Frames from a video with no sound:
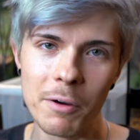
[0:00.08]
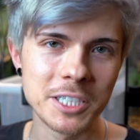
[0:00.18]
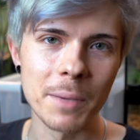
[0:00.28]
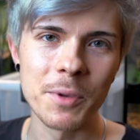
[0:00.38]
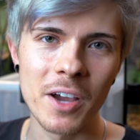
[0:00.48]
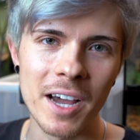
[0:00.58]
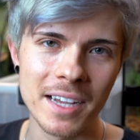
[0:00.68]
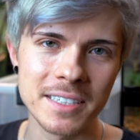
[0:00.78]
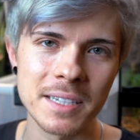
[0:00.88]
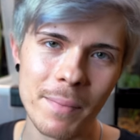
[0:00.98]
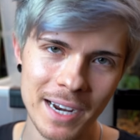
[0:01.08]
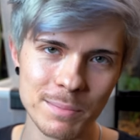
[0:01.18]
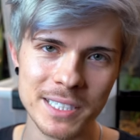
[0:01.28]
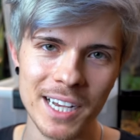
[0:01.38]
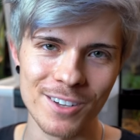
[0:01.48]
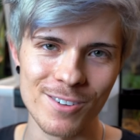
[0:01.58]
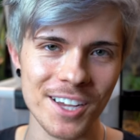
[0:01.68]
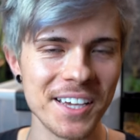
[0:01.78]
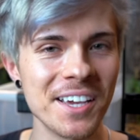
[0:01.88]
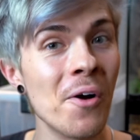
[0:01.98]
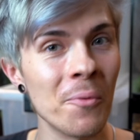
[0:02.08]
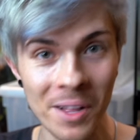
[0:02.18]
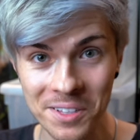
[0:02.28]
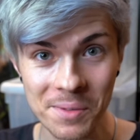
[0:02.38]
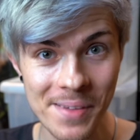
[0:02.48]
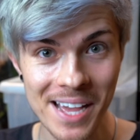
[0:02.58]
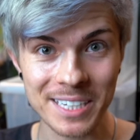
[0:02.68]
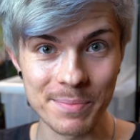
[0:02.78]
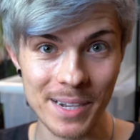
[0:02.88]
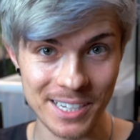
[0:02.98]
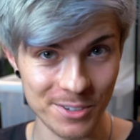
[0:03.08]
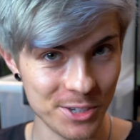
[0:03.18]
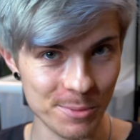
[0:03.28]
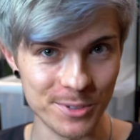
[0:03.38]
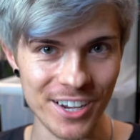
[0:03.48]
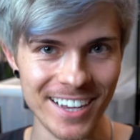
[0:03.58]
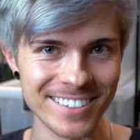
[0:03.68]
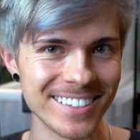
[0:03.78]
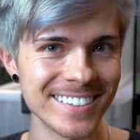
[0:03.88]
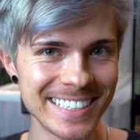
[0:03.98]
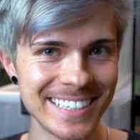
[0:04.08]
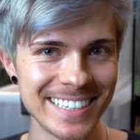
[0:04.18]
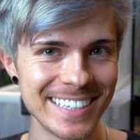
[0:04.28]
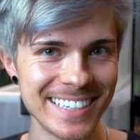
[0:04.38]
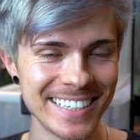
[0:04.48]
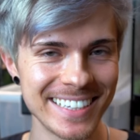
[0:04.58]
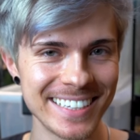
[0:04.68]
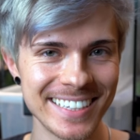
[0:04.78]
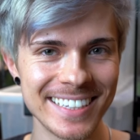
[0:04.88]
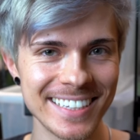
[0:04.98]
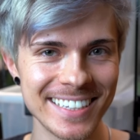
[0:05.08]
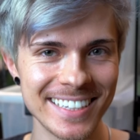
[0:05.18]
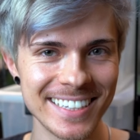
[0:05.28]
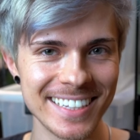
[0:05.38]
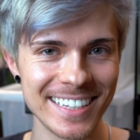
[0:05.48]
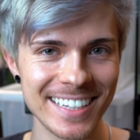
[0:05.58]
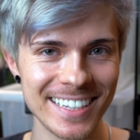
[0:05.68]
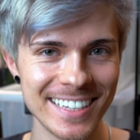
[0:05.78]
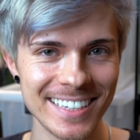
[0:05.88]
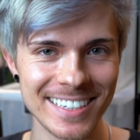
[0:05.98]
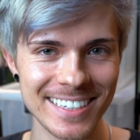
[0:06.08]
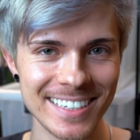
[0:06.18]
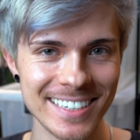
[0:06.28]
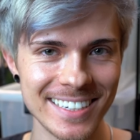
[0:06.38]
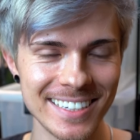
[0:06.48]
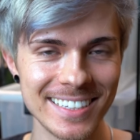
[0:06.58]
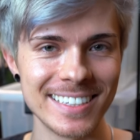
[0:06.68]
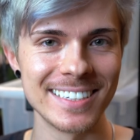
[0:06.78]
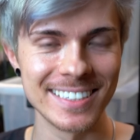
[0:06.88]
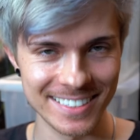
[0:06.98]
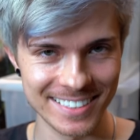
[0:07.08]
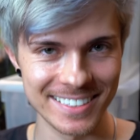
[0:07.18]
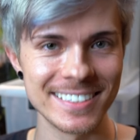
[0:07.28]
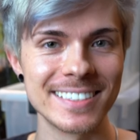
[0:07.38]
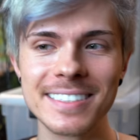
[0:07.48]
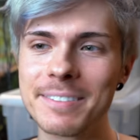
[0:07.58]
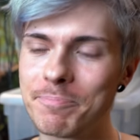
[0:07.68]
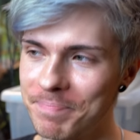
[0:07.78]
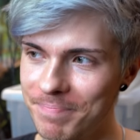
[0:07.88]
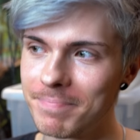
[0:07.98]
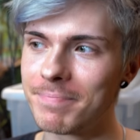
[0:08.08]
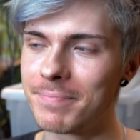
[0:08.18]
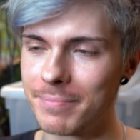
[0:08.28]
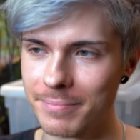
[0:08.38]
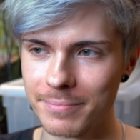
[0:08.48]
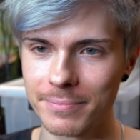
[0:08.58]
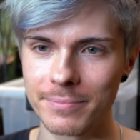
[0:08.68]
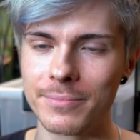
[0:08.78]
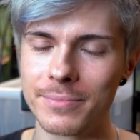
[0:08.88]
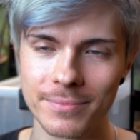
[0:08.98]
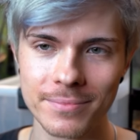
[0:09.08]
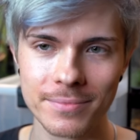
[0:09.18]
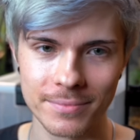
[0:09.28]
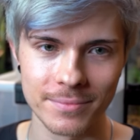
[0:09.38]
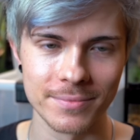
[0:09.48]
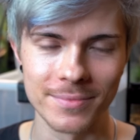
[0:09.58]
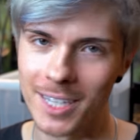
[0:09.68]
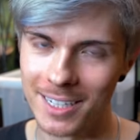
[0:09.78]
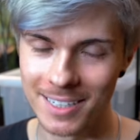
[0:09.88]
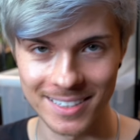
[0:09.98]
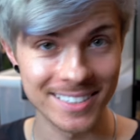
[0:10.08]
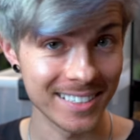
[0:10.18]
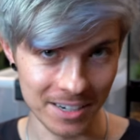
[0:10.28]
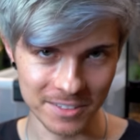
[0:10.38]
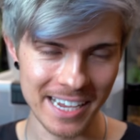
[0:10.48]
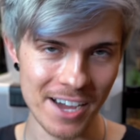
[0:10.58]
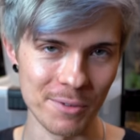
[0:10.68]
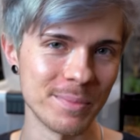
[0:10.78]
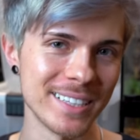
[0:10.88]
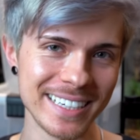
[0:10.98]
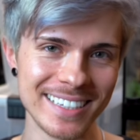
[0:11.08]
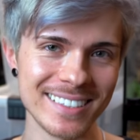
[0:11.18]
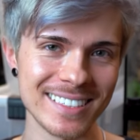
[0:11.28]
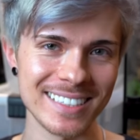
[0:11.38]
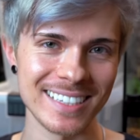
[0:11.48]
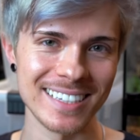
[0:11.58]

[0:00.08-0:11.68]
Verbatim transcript: what's up you guys? My name is Tyler Rugge. Welcome back to my YouTube channel. Yeah! Settle down, please.